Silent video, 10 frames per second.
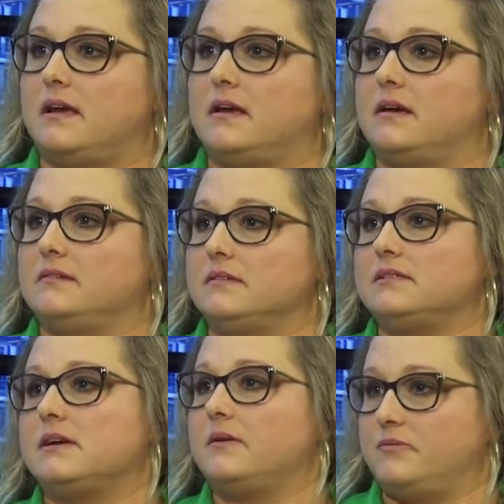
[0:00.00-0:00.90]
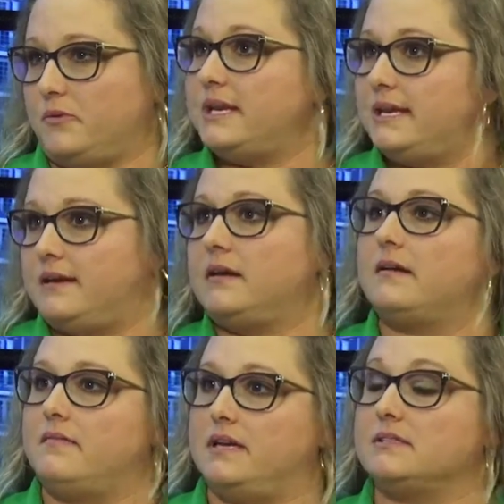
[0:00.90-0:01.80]
and so 3D
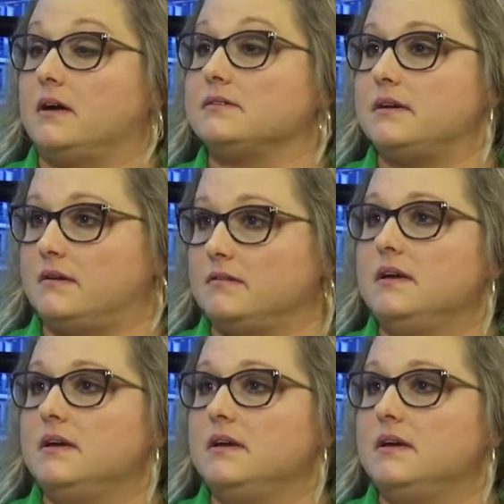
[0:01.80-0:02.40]
kind of things also.